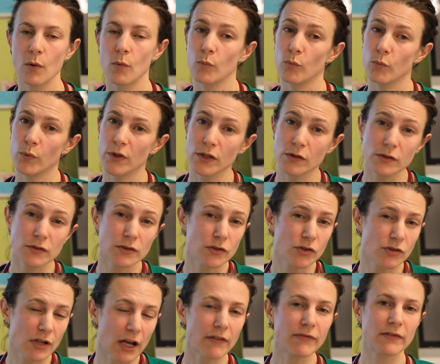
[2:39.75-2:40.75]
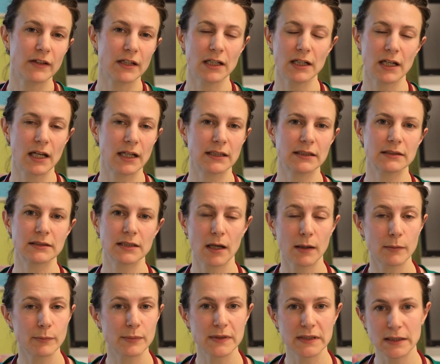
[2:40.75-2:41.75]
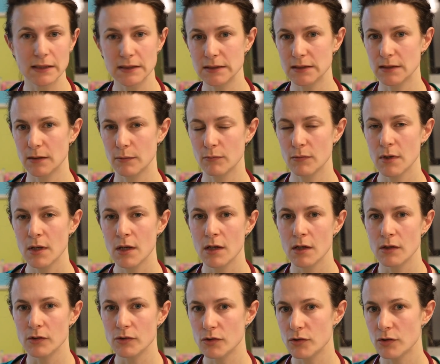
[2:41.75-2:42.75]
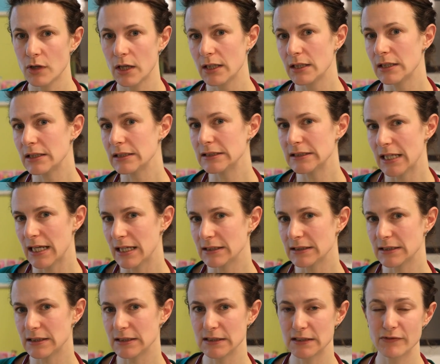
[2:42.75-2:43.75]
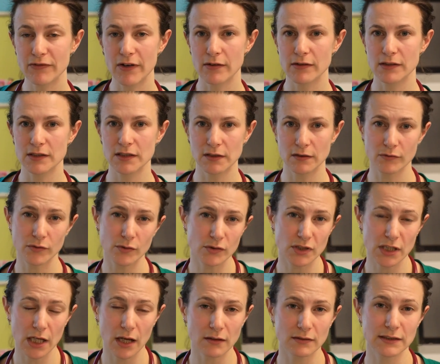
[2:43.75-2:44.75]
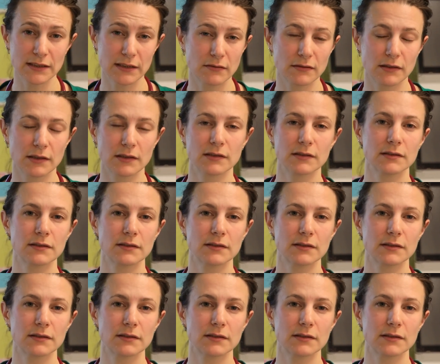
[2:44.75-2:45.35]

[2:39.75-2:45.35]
We use a traffic light type system to try and assess the severity of your child's illness.